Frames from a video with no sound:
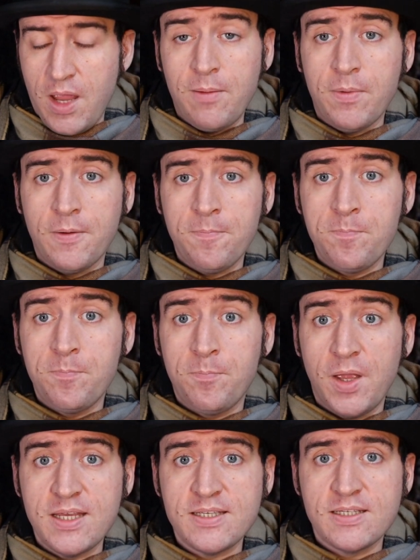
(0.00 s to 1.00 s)

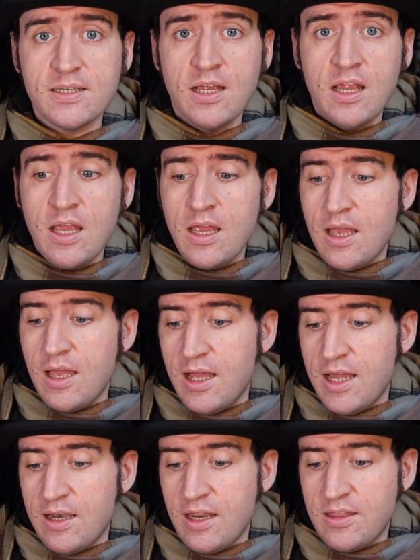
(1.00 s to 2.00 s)
paper-based,
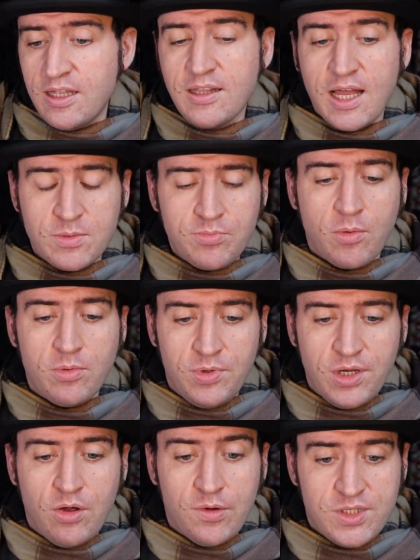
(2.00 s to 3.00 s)
and I think that's
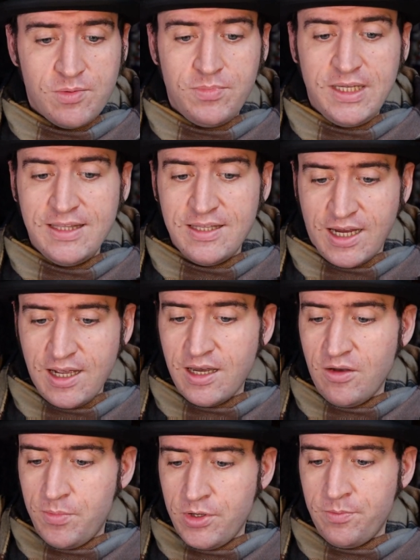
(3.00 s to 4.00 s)
probably going to be the
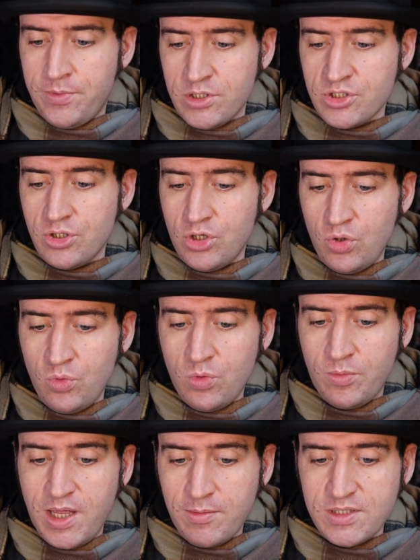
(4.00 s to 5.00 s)
kind of person who
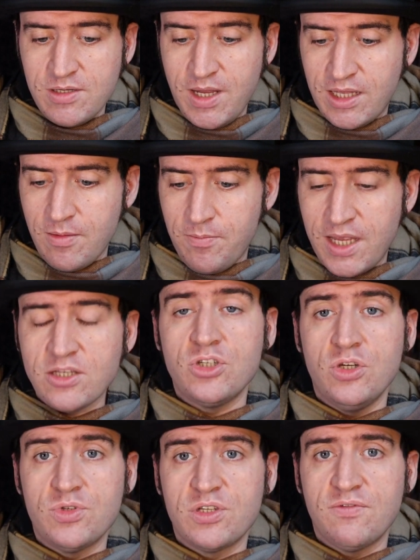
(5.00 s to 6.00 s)
will be able to make the
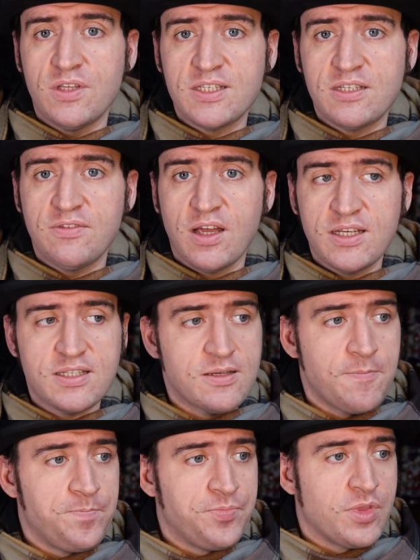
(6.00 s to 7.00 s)
best use of this
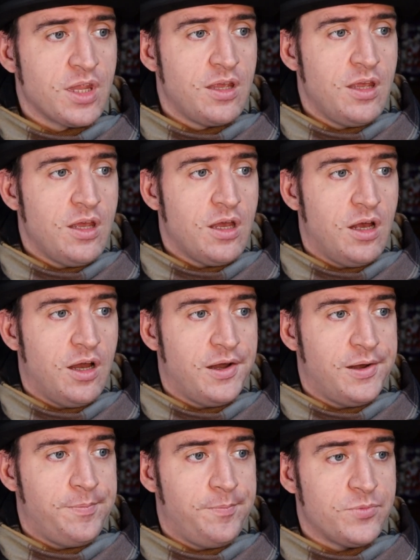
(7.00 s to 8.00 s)
device.
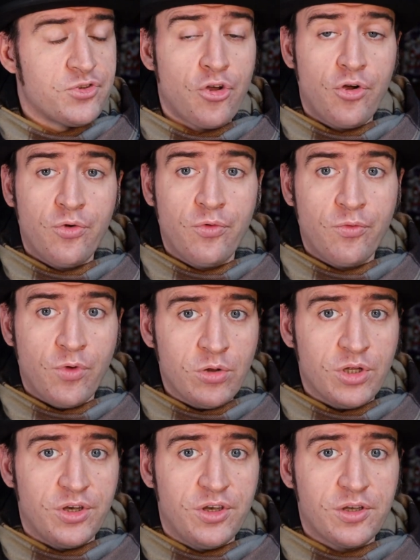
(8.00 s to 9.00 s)
So
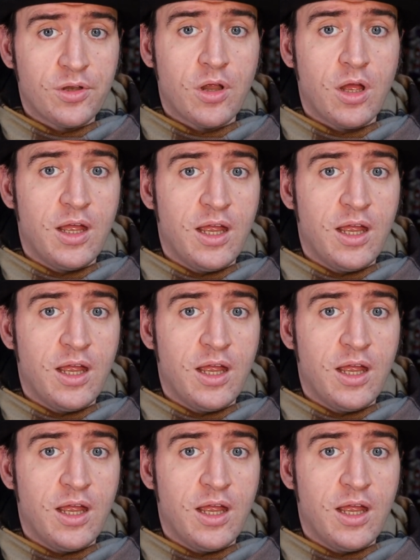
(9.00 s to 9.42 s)
Roland,